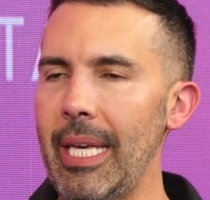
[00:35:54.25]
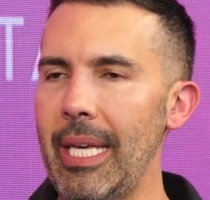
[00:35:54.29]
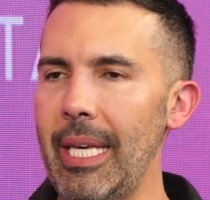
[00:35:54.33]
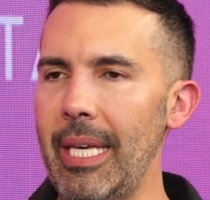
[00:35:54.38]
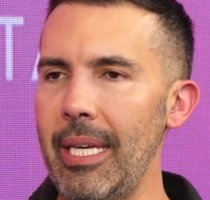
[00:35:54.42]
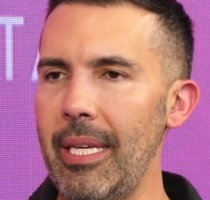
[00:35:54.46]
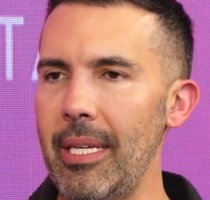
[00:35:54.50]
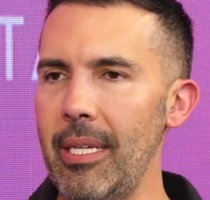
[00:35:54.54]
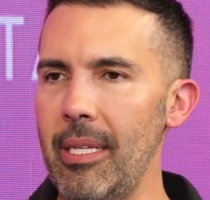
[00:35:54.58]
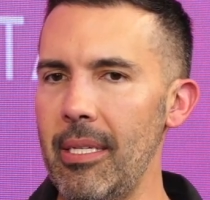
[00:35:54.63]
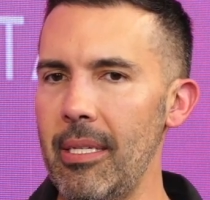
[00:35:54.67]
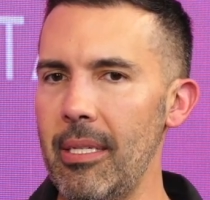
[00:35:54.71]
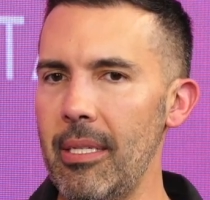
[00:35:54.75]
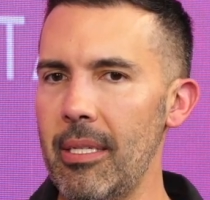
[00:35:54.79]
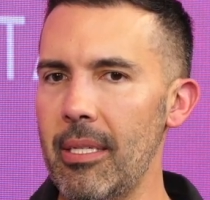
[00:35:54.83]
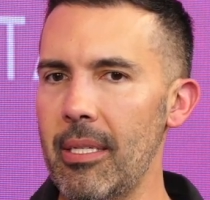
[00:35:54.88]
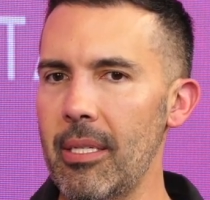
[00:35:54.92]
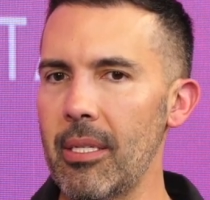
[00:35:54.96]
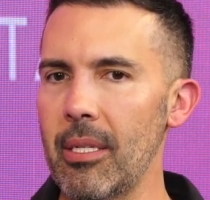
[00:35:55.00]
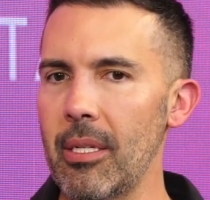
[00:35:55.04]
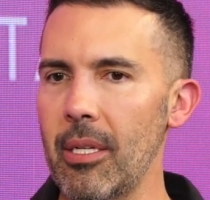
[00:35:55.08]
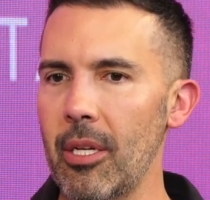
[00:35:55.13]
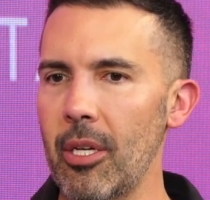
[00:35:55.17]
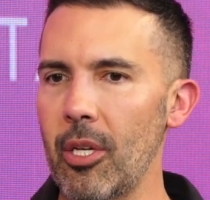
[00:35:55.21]

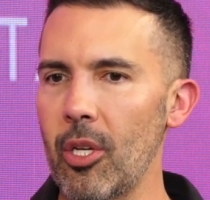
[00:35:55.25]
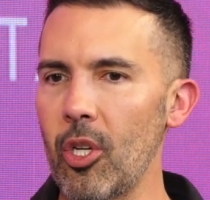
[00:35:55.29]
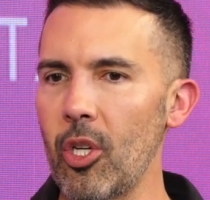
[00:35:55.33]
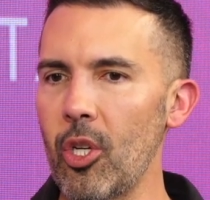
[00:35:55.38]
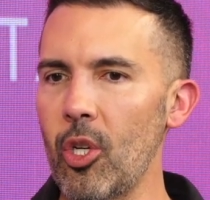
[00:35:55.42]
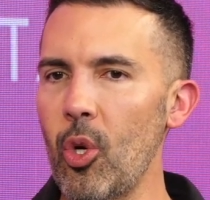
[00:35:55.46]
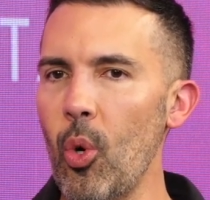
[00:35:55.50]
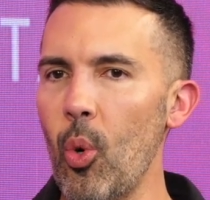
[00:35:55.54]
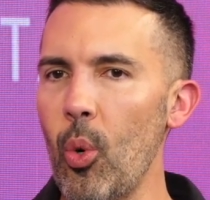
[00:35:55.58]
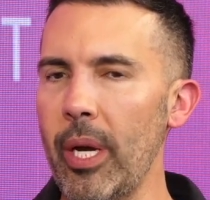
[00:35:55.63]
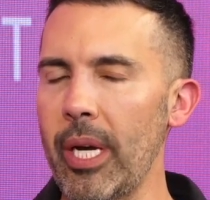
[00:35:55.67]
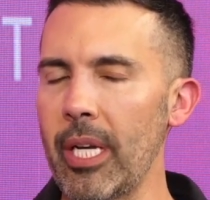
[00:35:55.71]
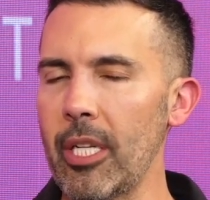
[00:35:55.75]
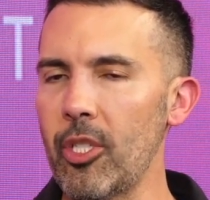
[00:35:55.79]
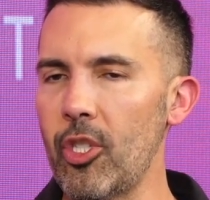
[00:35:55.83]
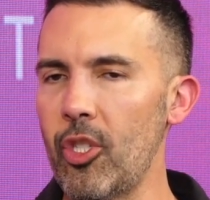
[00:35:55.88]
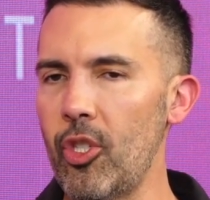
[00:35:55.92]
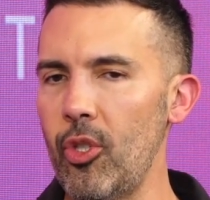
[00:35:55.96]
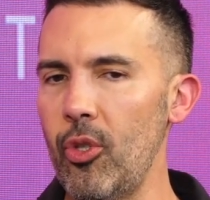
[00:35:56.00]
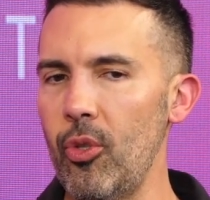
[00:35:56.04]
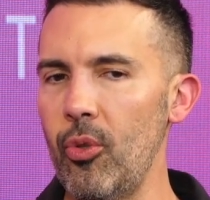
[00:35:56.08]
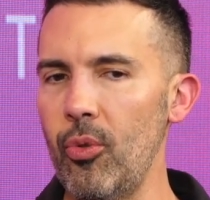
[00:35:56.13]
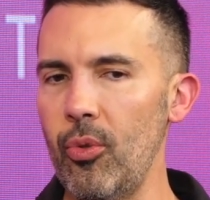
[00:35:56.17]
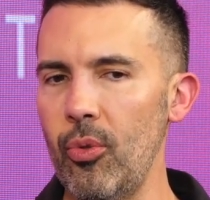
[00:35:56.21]
is going
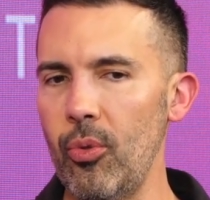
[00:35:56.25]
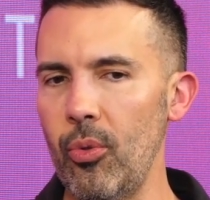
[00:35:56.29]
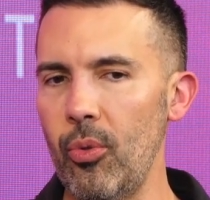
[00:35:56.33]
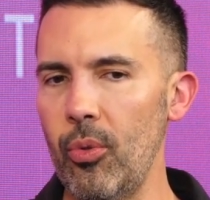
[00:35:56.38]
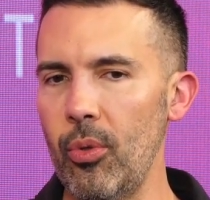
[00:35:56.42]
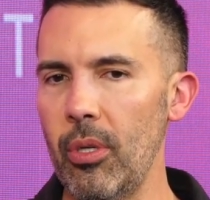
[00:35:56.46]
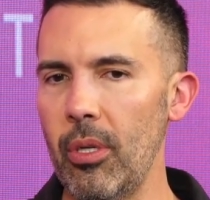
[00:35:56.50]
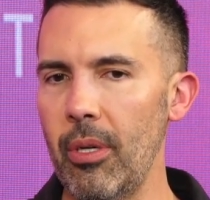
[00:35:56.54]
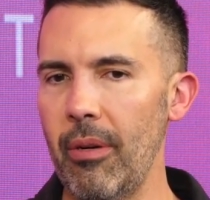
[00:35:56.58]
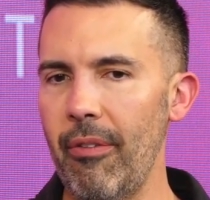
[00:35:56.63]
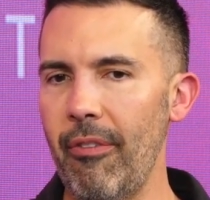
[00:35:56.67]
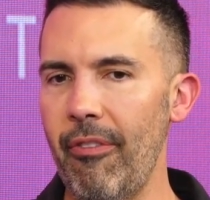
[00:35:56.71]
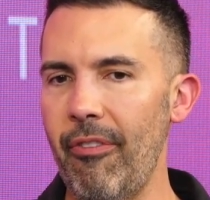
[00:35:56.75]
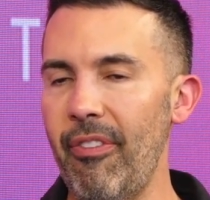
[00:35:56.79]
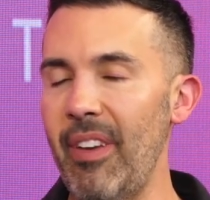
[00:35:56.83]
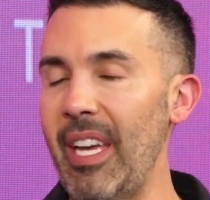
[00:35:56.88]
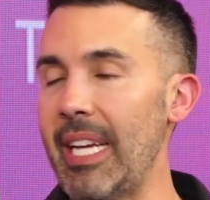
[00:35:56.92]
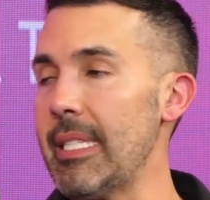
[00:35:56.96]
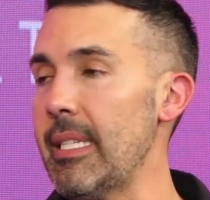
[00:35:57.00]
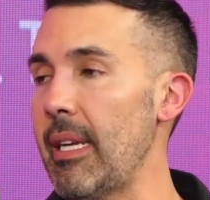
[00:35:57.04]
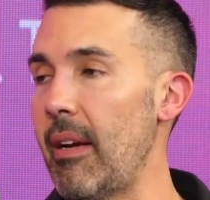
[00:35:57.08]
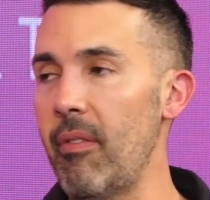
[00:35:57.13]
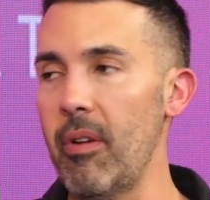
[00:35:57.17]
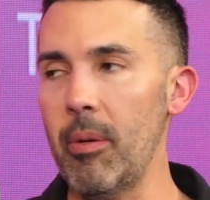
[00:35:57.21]
to
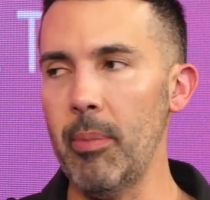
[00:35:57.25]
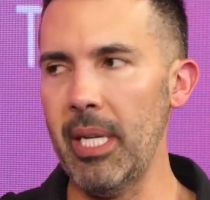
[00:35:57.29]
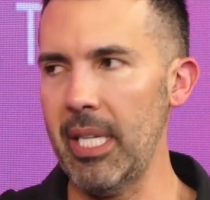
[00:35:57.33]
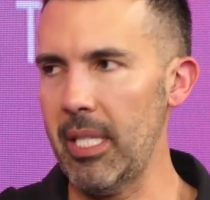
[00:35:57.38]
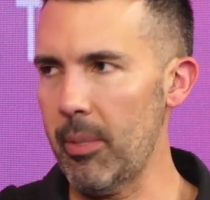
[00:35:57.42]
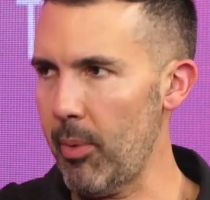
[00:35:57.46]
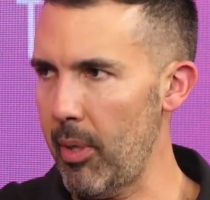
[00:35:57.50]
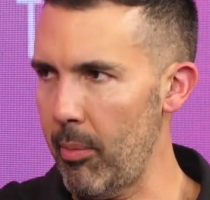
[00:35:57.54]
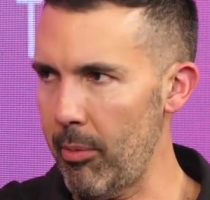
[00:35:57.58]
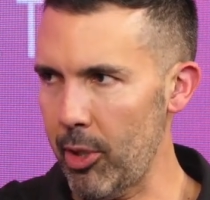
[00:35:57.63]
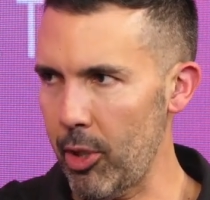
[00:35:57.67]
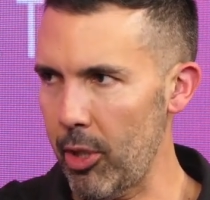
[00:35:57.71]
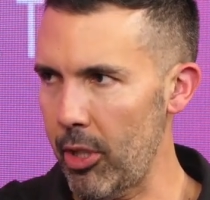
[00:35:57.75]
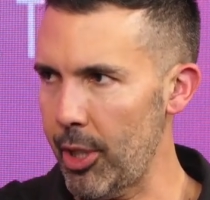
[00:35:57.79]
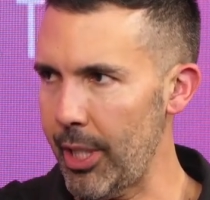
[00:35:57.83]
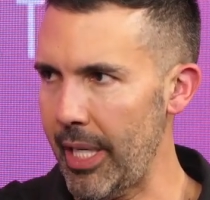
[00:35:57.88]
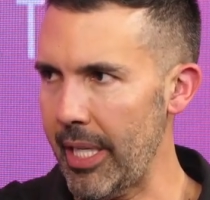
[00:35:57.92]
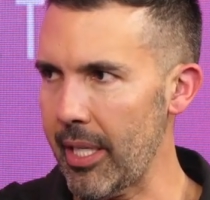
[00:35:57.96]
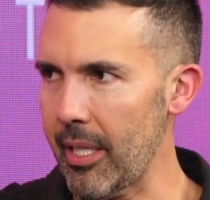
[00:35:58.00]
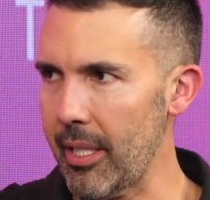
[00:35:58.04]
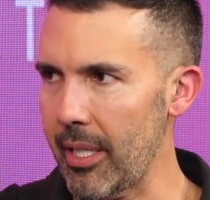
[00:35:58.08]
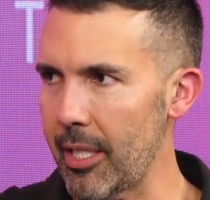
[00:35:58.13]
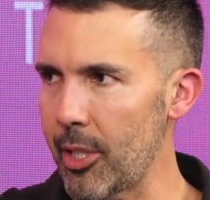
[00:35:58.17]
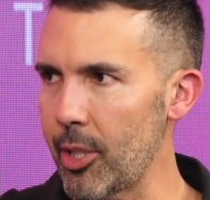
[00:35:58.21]
fix everybody's premature
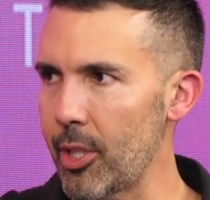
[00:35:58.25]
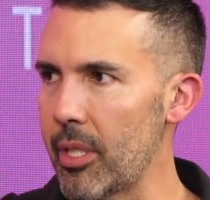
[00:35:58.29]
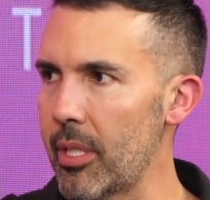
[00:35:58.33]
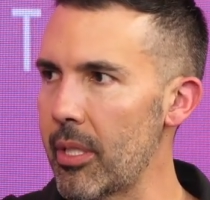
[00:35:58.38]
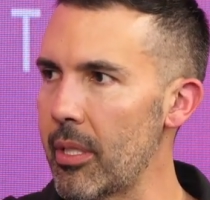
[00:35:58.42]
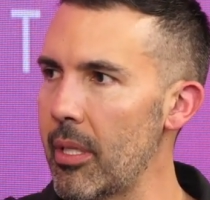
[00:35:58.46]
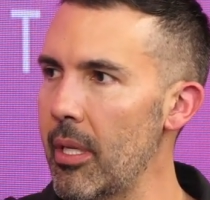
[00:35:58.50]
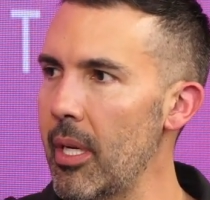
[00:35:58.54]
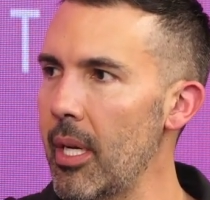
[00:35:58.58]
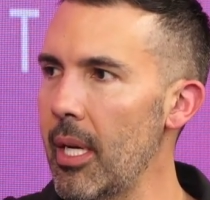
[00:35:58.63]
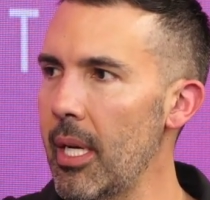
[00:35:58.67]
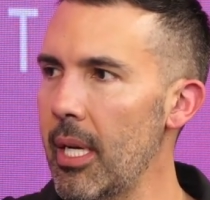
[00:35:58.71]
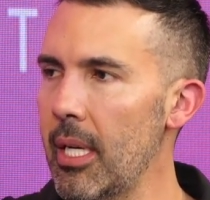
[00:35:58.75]
ejaculation.